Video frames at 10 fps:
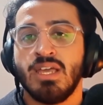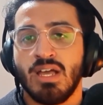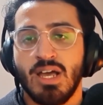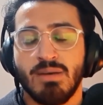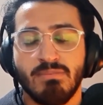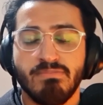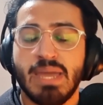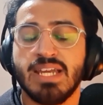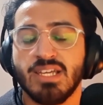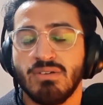
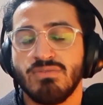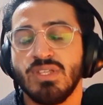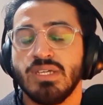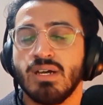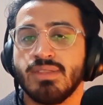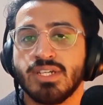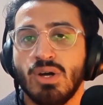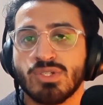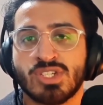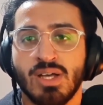many of the other
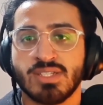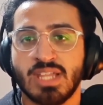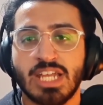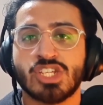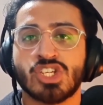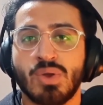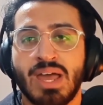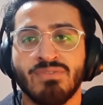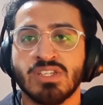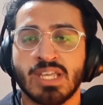Gold Stars, and they just don't
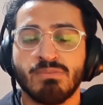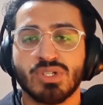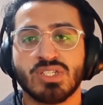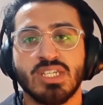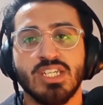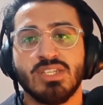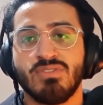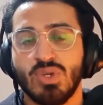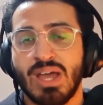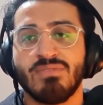have the same prestige. If
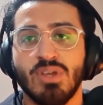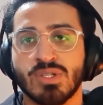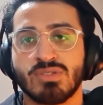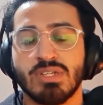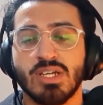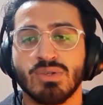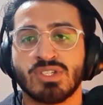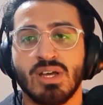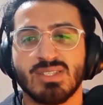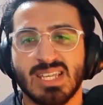you have those 3 Gold
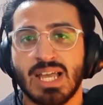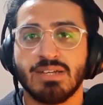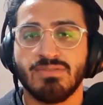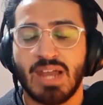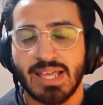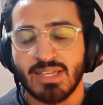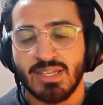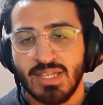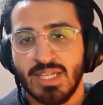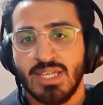Stars, they're kind of like
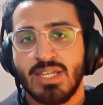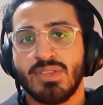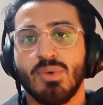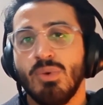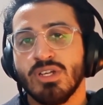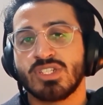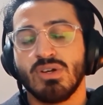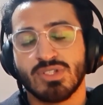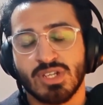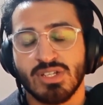the worst
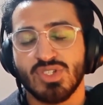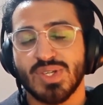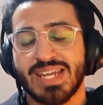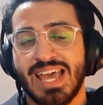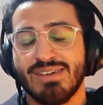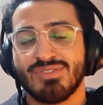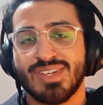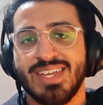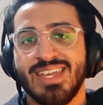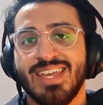Gold Stars you can have.
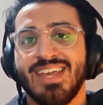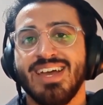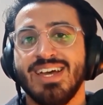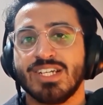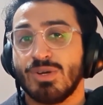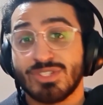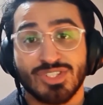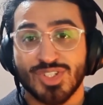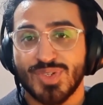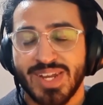Gold Stars
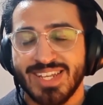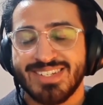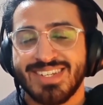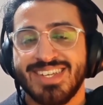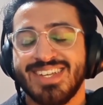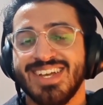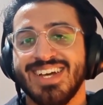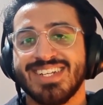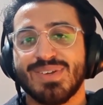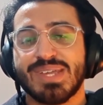are great,
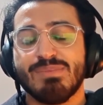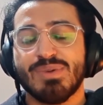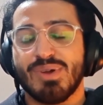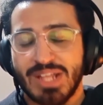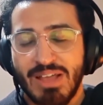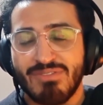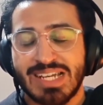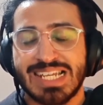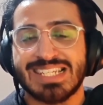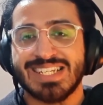don't get me wrong, they are
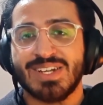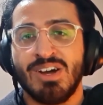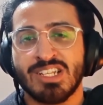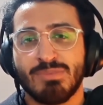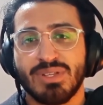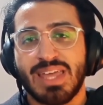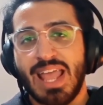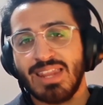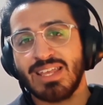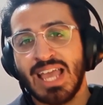fantastic cards, but
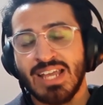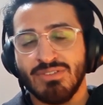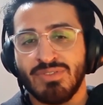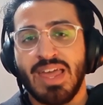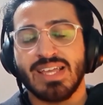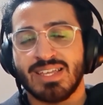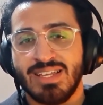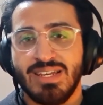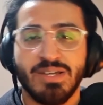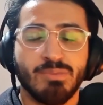they're the kind of like
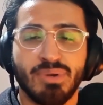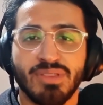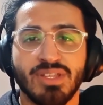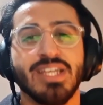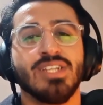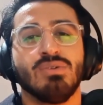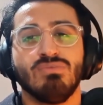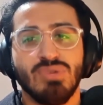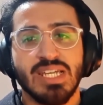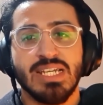little brother that you
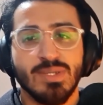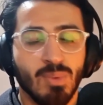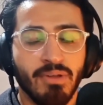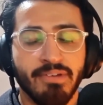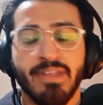don't really want